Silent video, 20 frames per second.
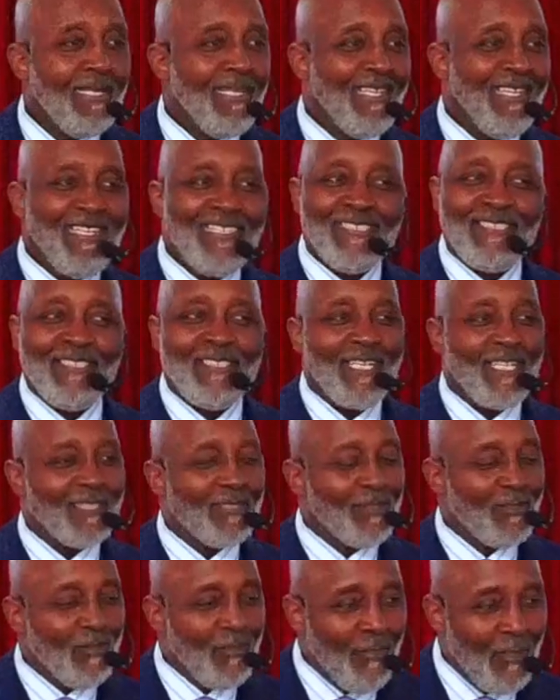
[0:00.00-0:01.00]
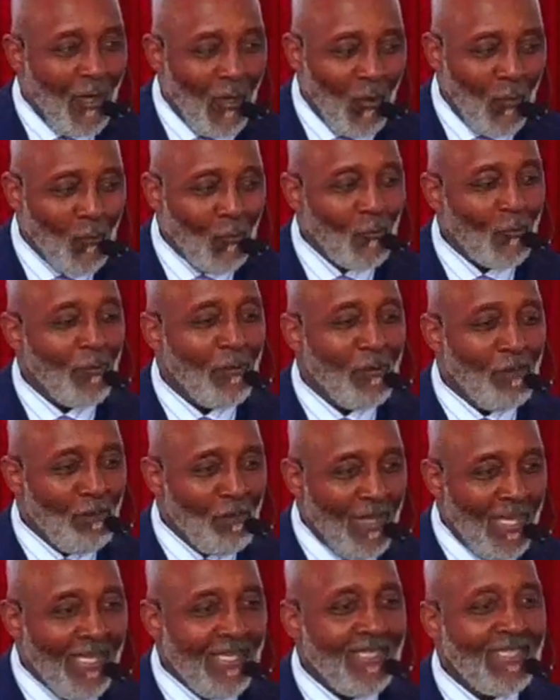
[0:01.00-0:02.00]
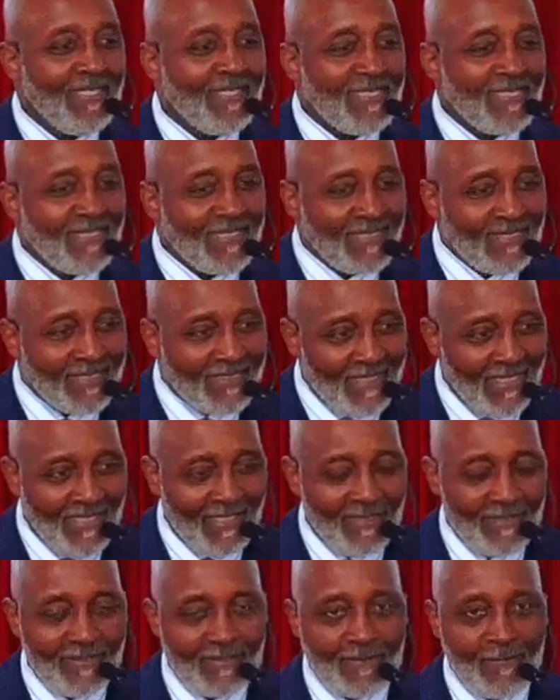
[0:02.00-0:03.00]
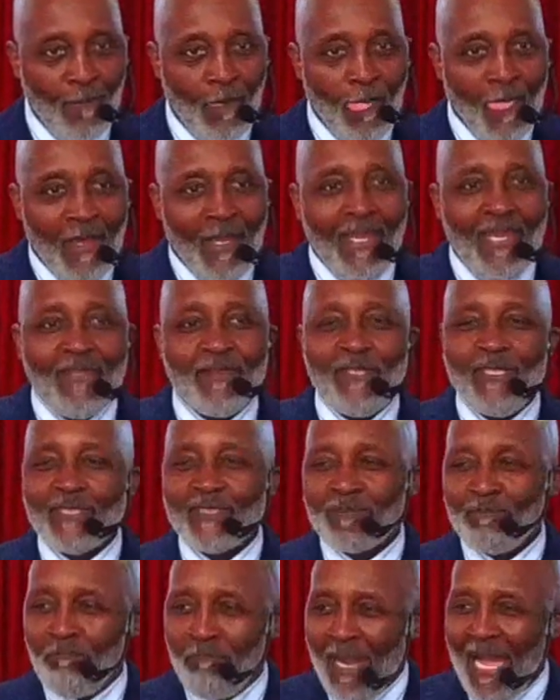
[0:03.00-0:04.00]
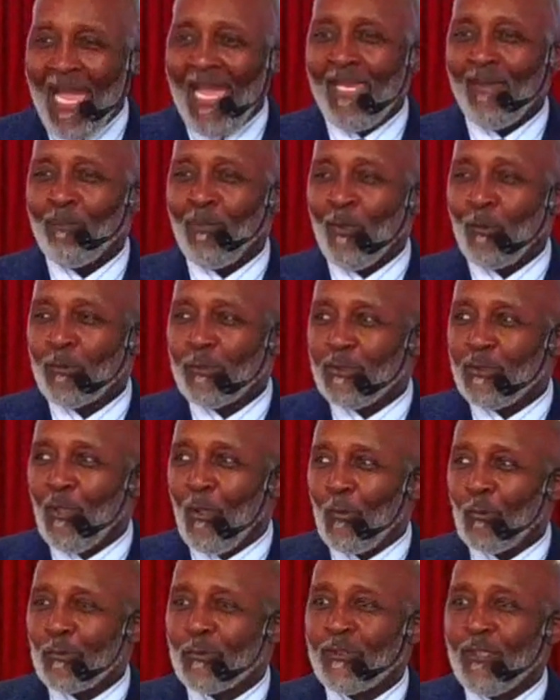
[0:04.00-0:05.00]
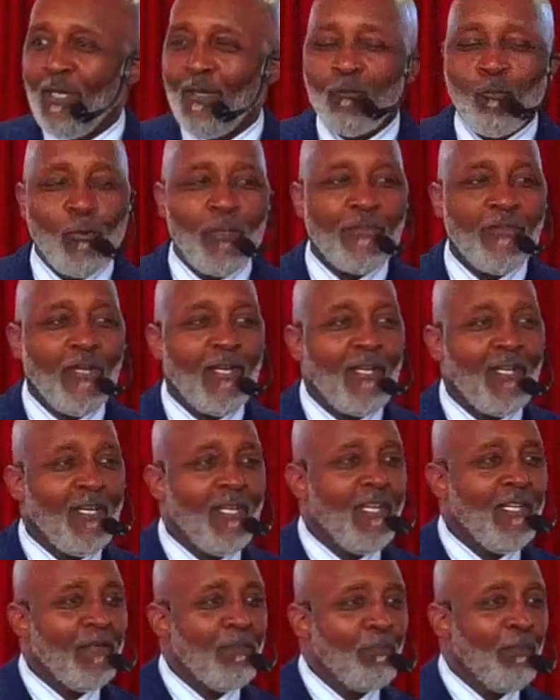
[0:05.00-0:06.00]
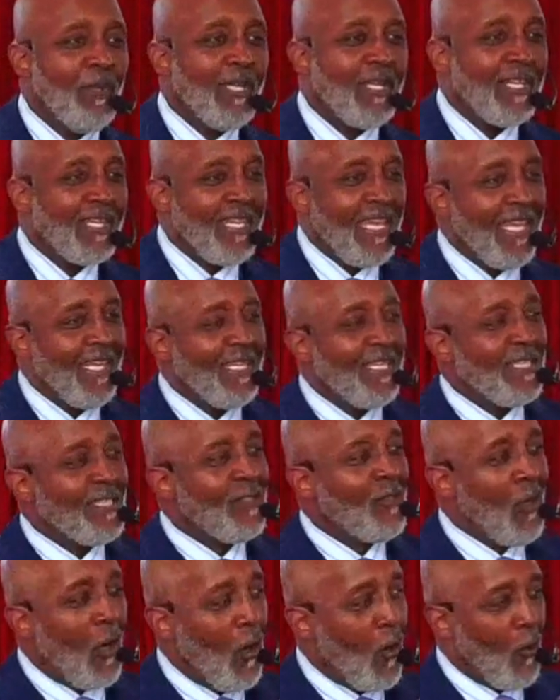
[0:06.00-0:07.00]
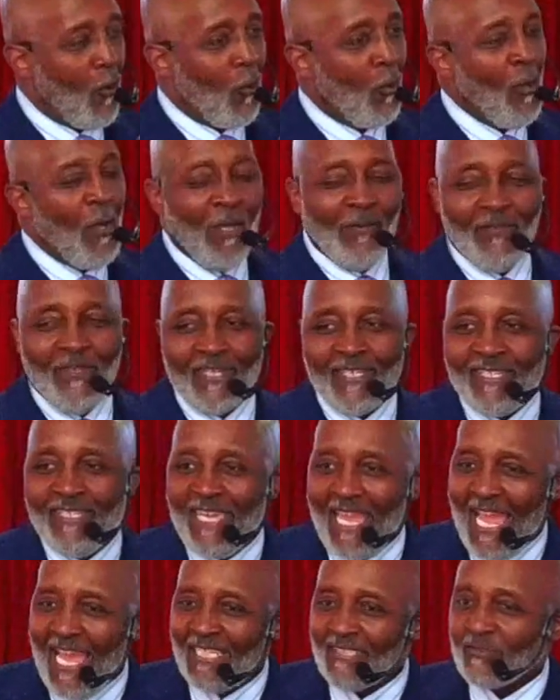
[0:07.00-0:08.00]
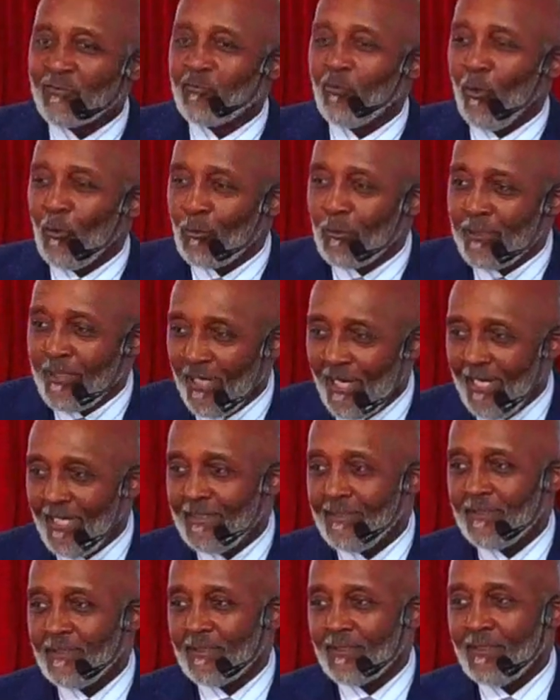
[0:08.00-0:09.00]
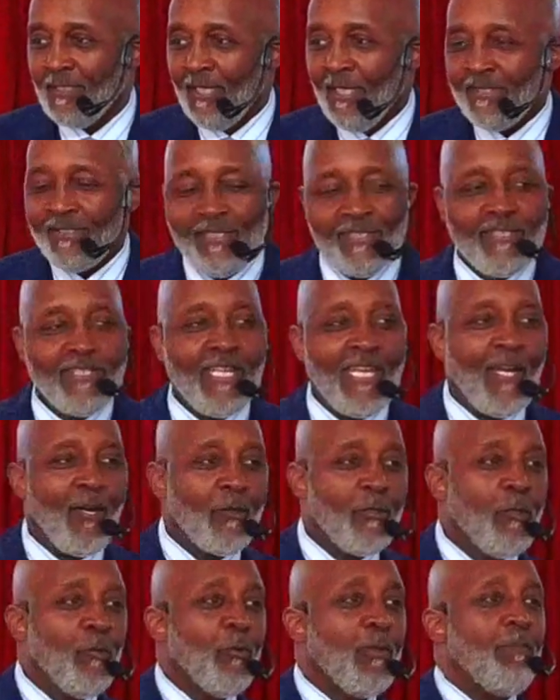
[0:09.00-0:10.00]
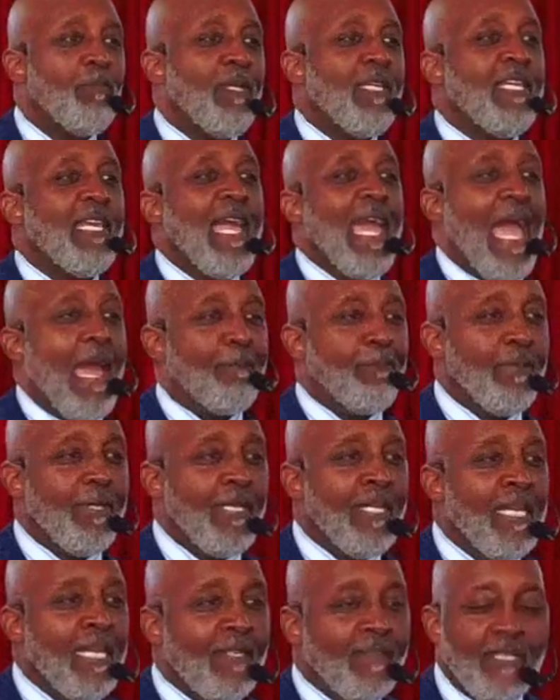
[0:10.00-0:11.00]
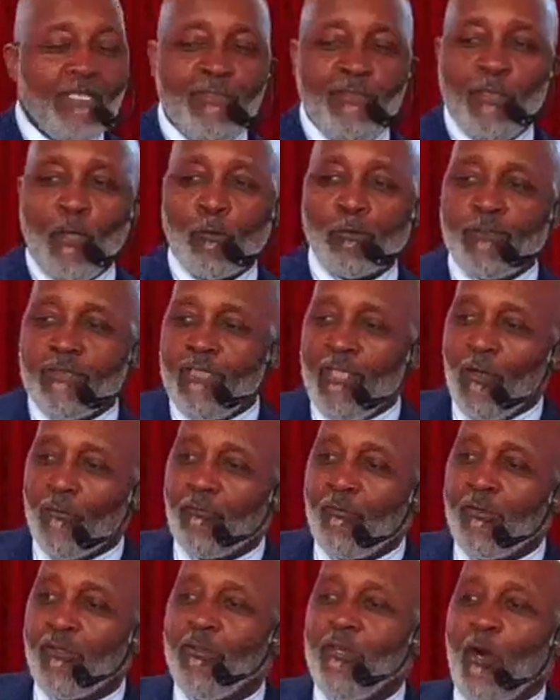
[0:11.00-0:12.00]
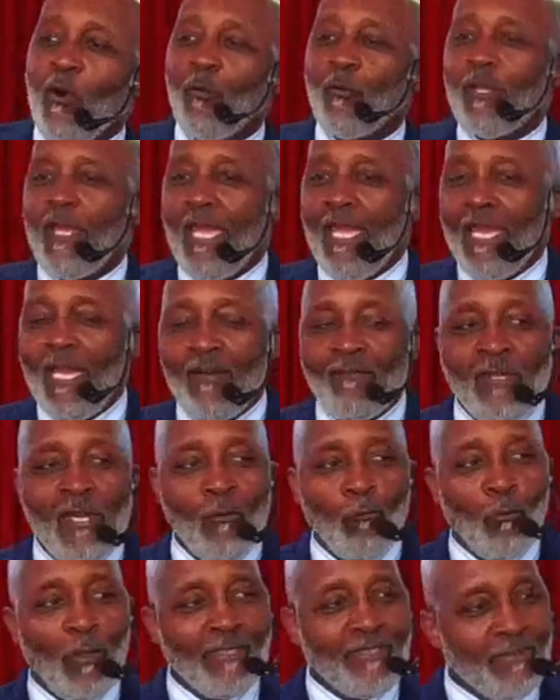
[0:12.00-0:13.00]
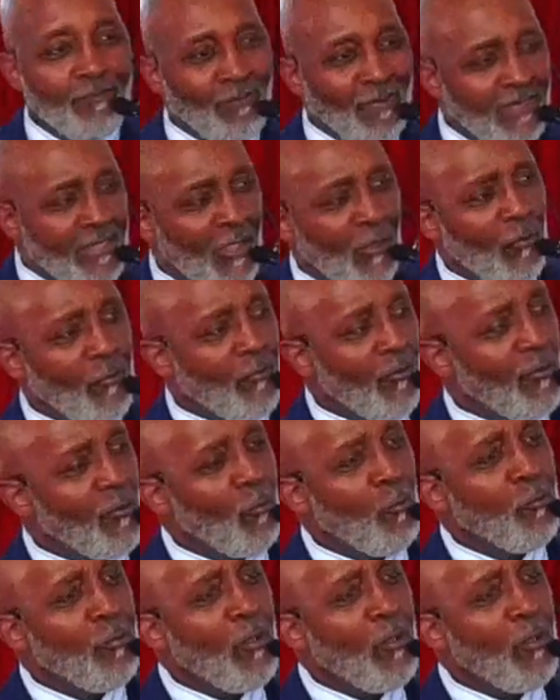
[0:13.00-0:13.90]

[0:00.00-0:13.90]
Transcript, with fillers: It just don't make sense. And this Bible shows up with the unmitigated gall, the gastro guts to tell you to be happy that your children don't have what children who